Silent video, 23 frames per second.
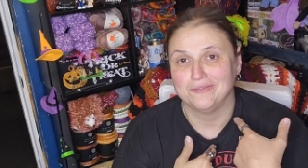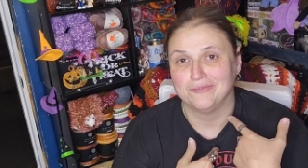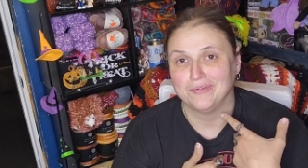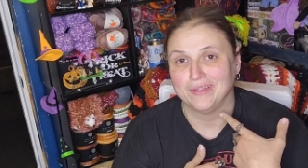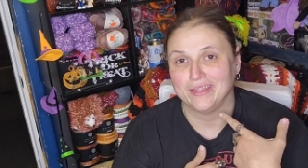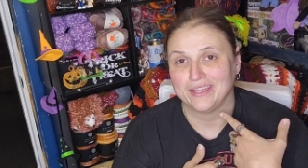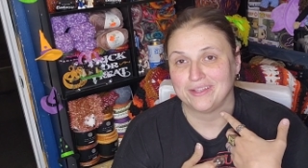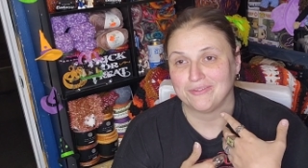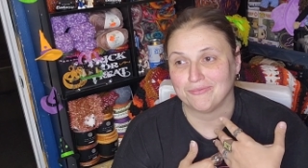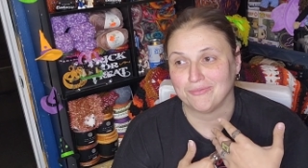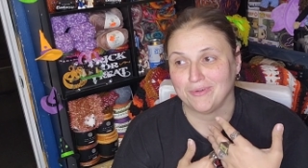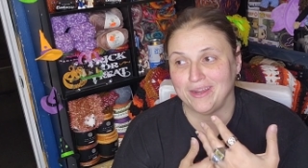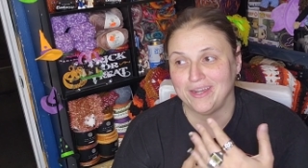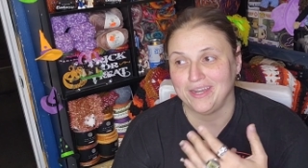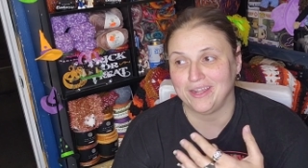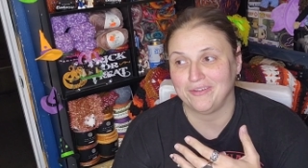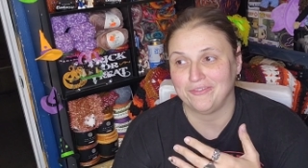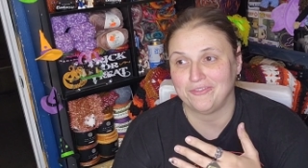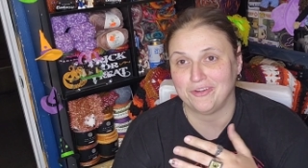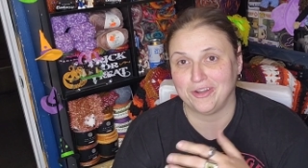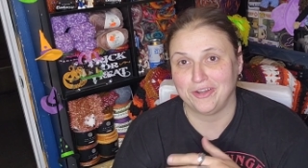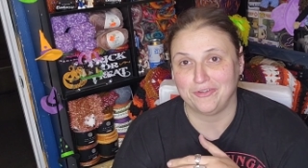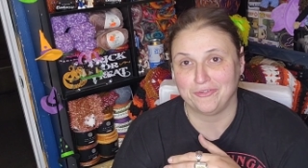like right
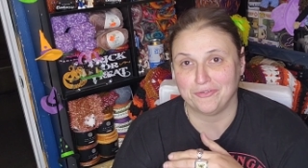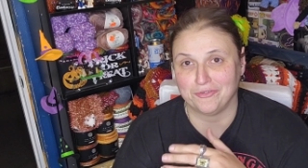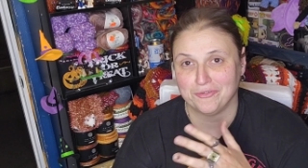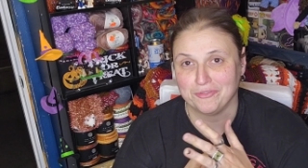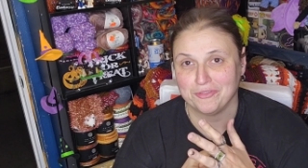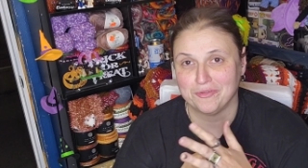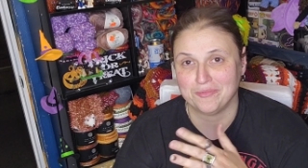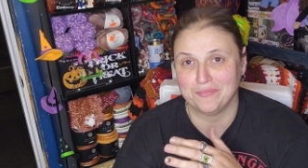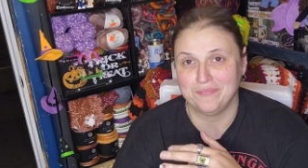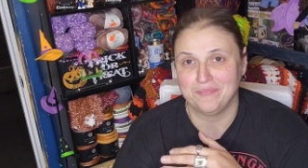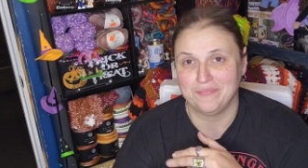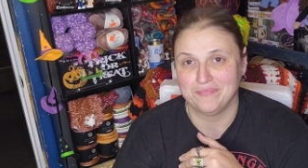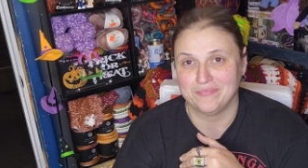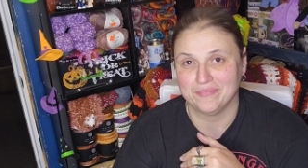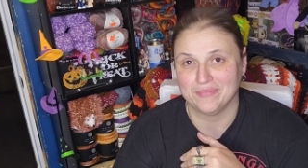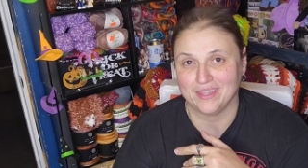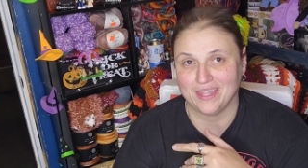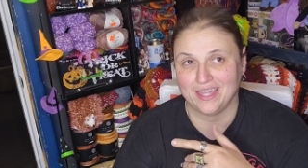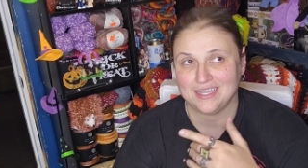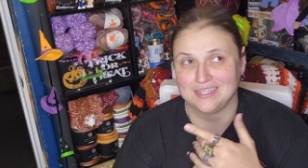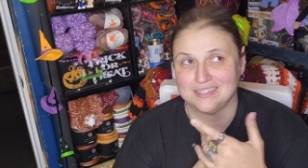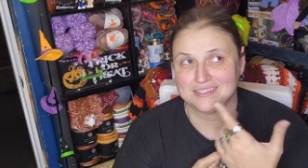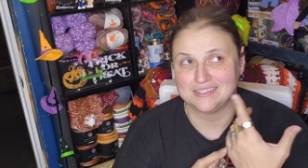after I drew them
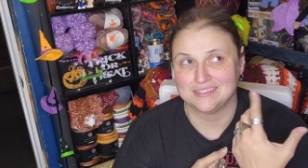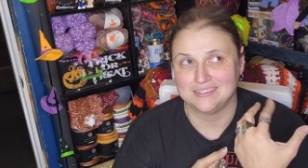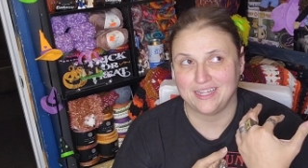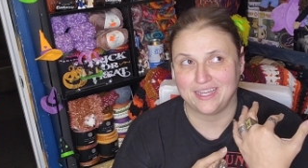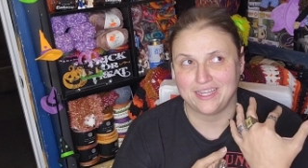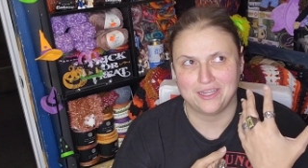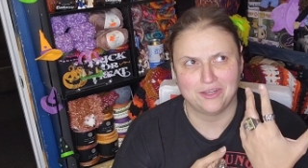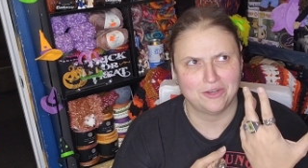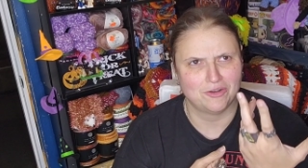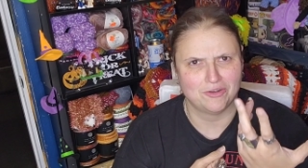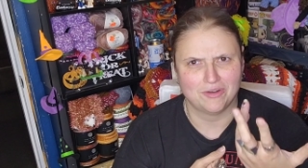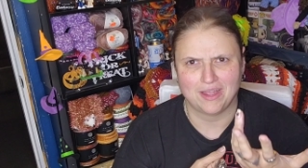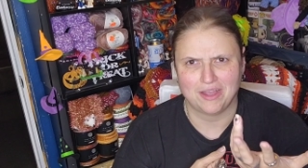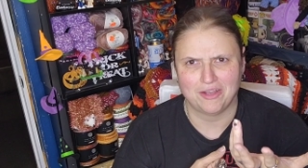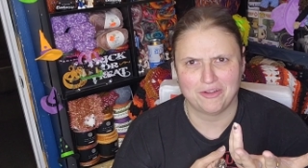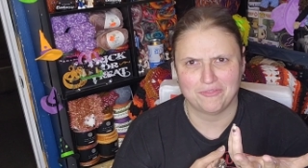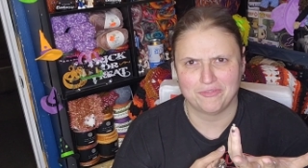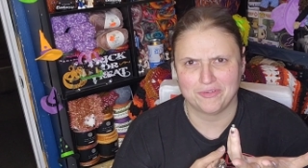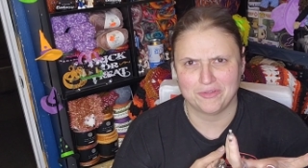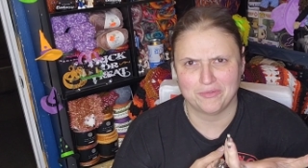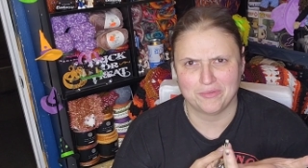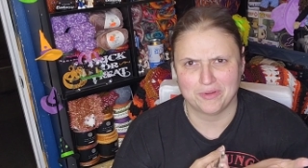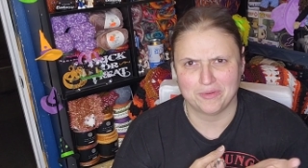last night or
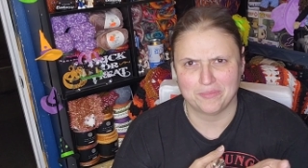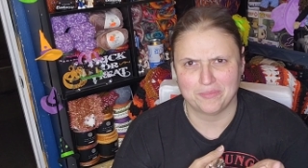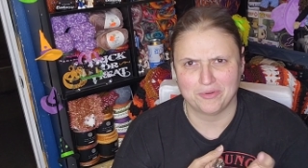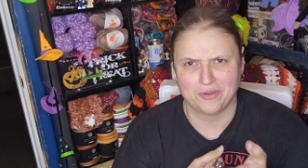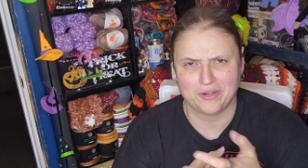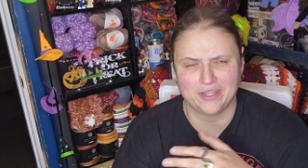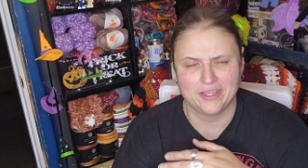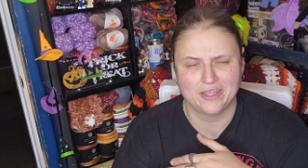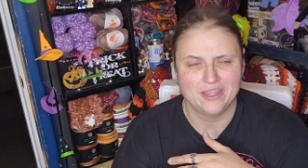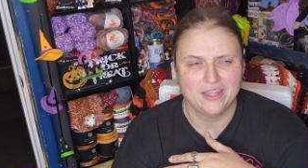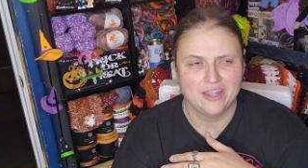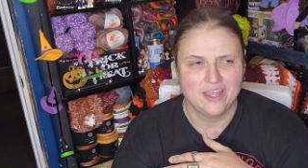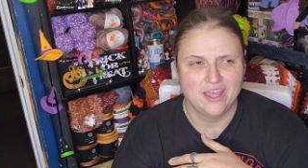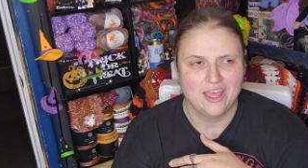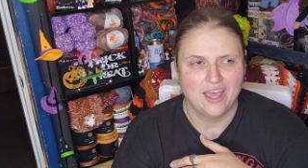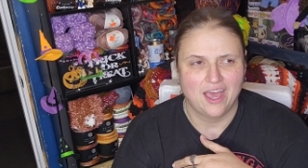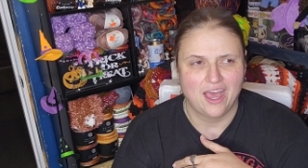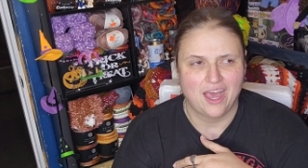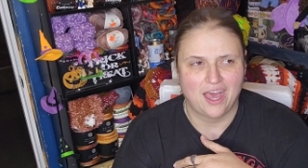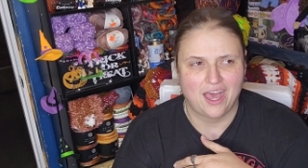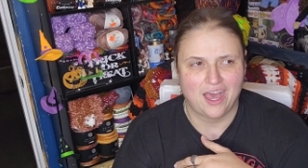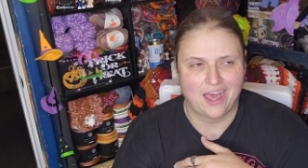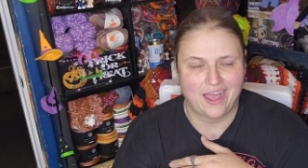however you want to put it,
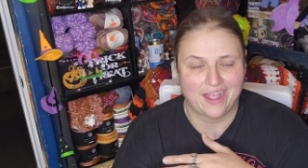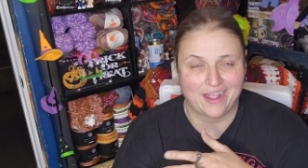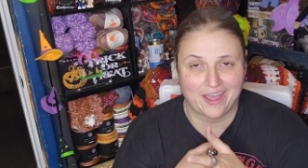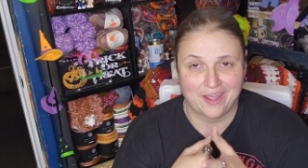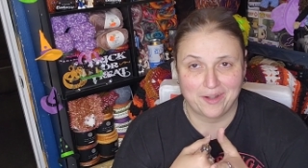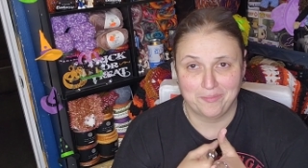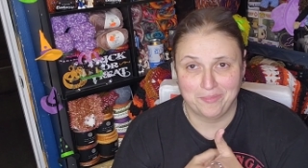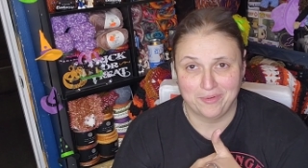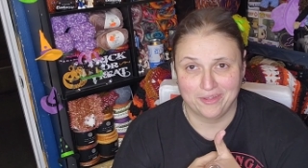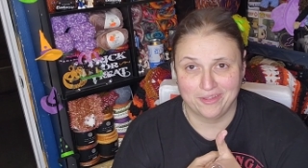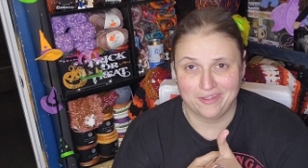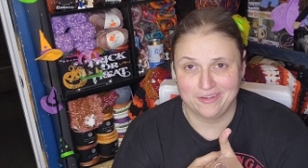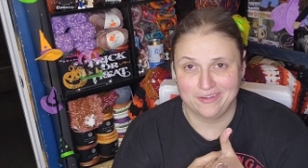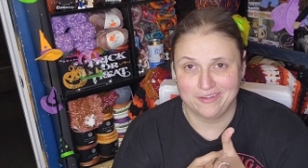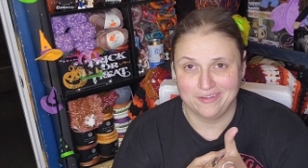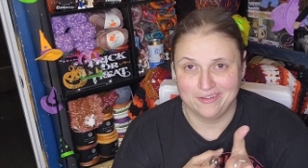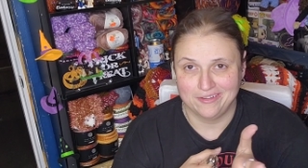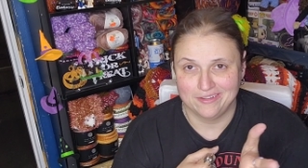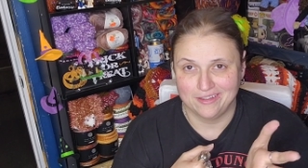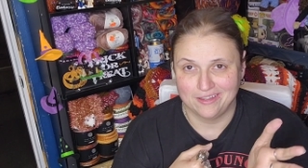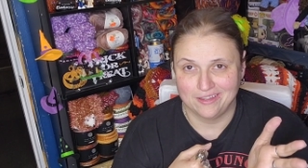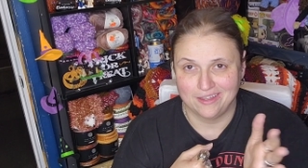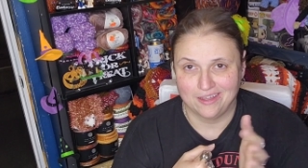I got them done.
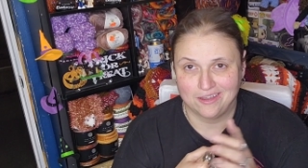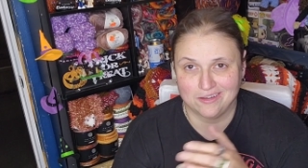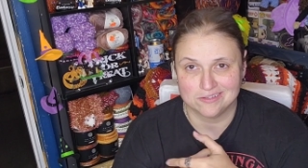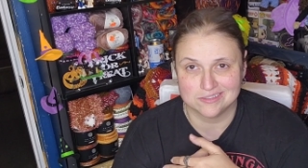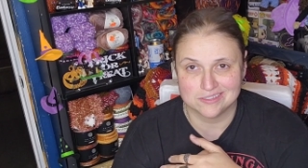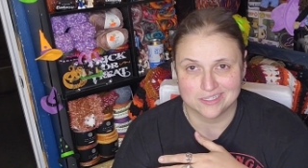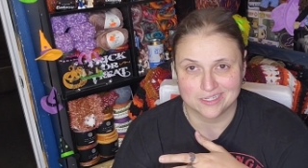I was